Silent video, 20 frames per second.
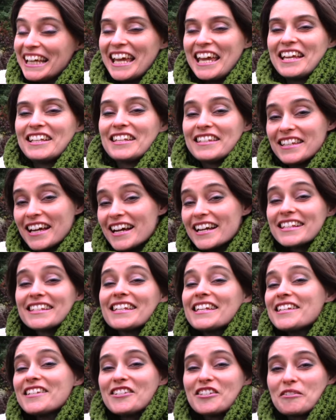It tucks
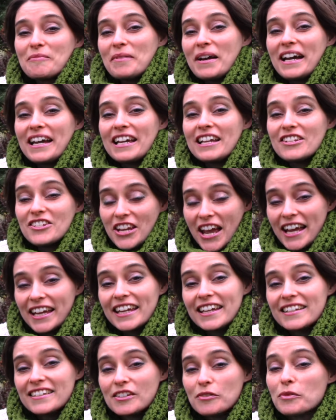into my
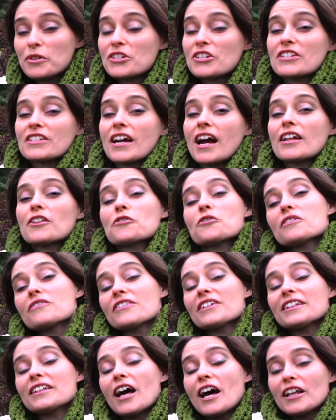jacket, which has got sort
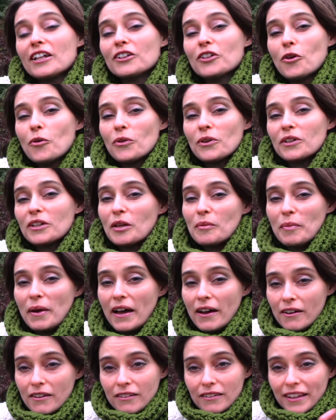of a lower
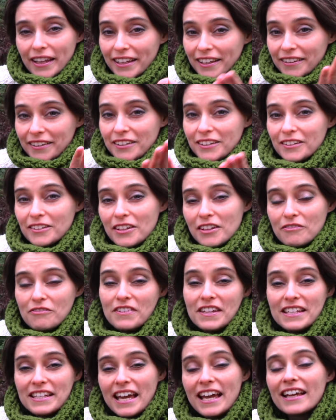lapel, like a little
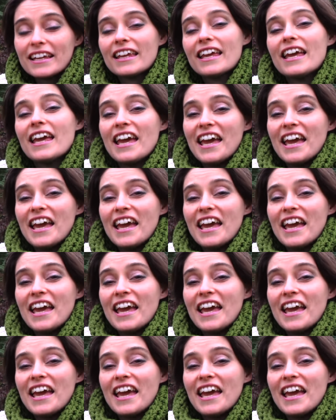V-neck,